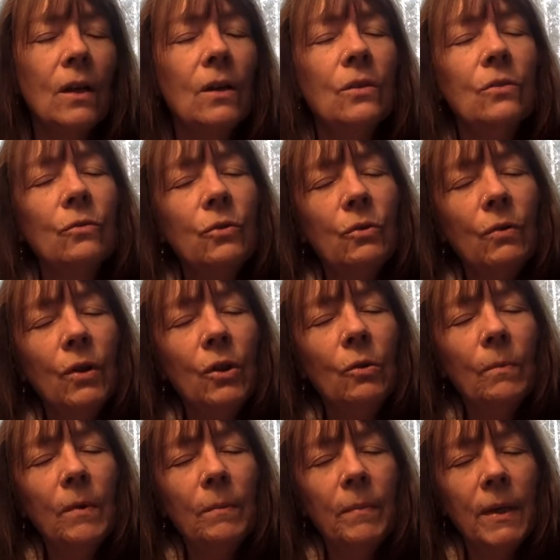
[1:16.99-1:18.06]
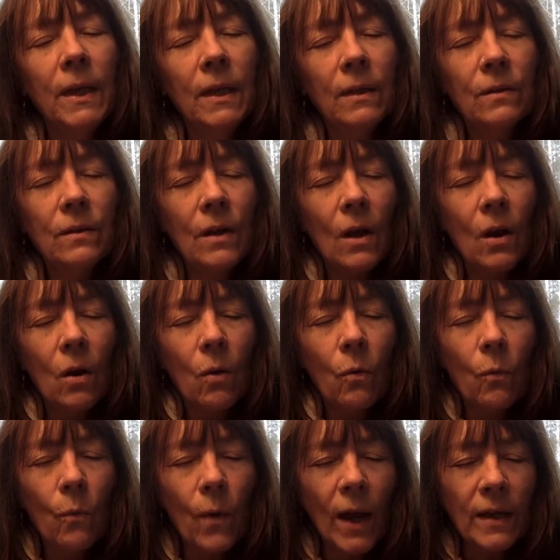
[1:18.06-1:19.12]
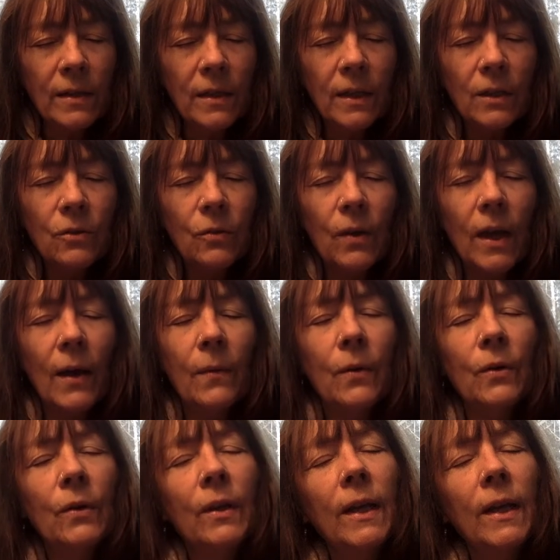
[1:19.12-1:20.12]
So two human beings wrestling together,